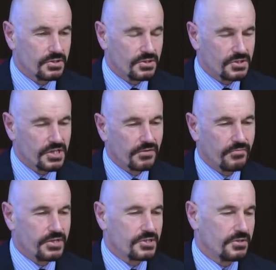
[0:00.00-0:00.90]
The second
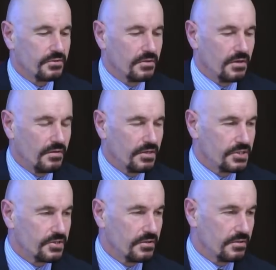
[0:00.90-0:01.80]
reason
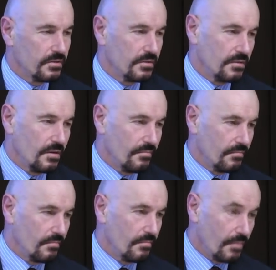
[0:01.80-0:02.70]
is that
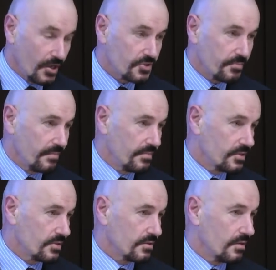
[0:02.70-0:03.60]
most
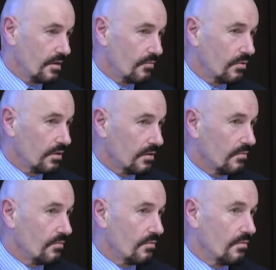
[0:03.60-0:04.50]
members will
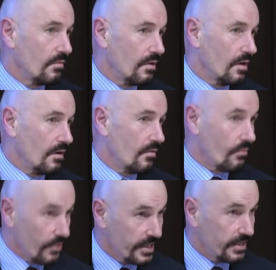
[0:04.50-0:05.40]

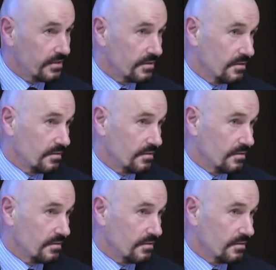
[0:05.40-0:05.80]
read